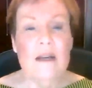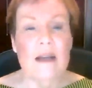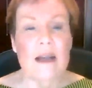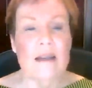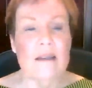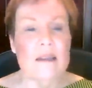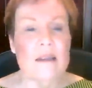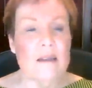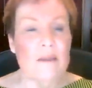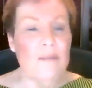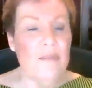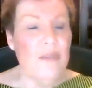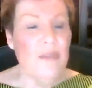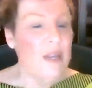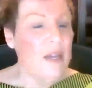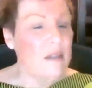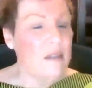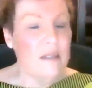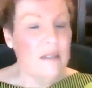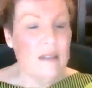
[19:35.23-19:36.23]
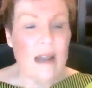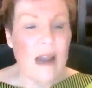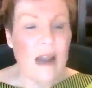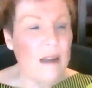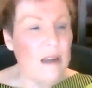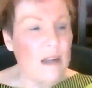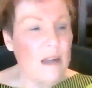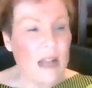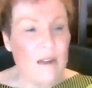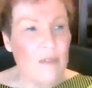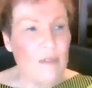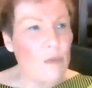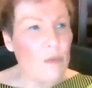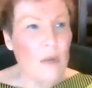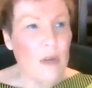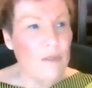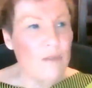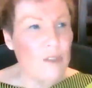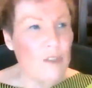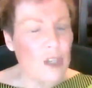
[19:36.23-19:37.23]
and some things that I never
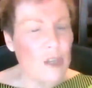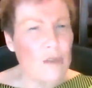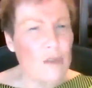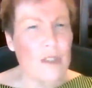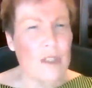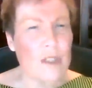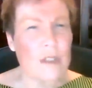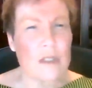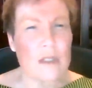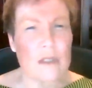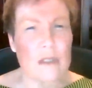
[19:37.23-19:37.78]
would have chosen